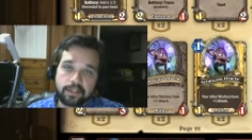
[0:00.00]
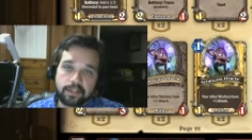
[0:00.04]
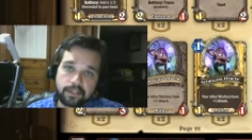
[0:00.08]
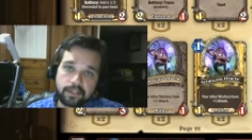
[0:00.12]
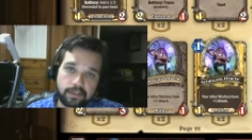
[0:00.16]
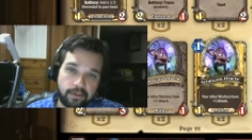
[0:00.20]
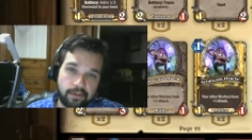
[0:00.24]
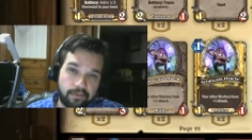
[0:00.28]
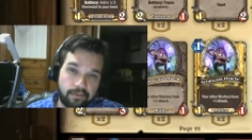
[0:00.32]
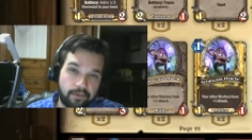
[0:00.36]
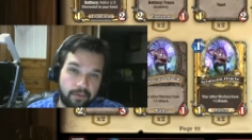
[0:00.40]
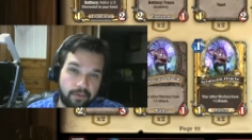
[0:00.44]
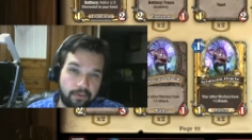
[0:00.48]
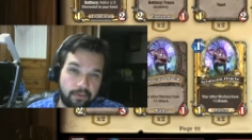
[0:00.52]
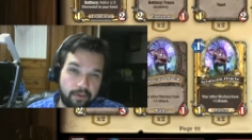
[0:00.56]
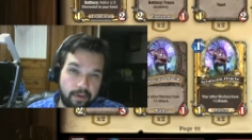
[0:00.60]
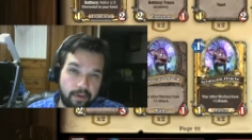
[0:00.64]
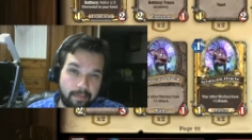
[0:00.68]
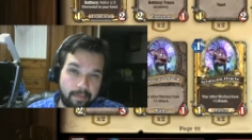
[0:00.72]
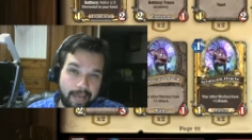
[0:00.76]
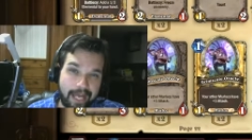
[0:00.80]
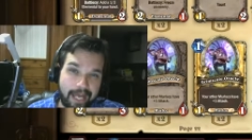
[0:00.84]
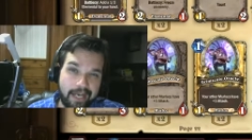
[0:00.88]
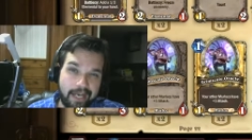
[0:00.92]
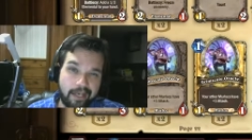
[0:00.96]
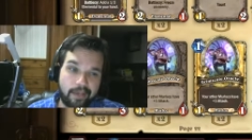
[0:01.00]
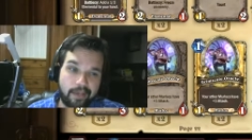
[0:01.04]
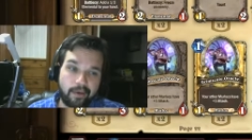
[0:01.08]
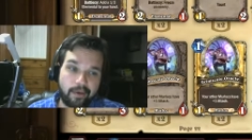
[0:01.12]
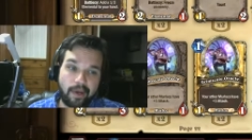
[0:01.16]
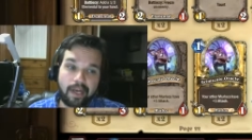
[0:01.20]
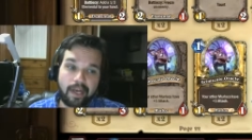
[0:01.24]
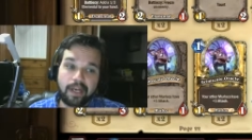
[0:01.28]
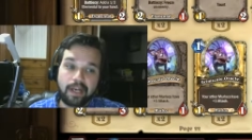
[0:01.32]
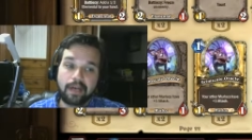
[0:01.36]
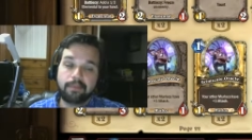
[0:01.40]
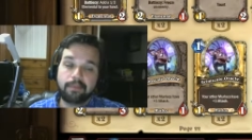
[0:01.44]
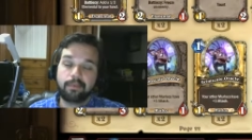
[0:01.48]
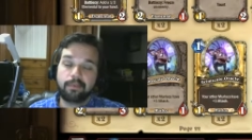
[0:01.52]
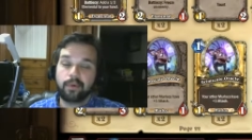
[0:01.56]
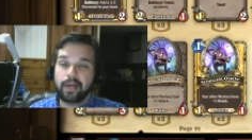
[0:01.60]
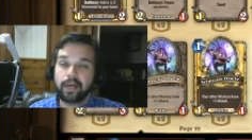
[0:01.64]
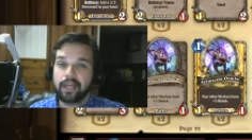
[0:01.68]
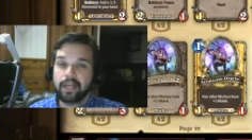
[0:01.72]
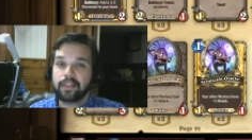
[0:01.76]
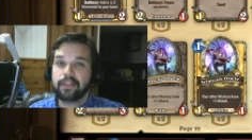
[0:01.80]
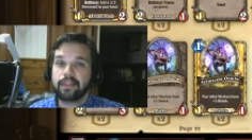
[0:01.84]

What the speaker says: So for 3 mana, you end up with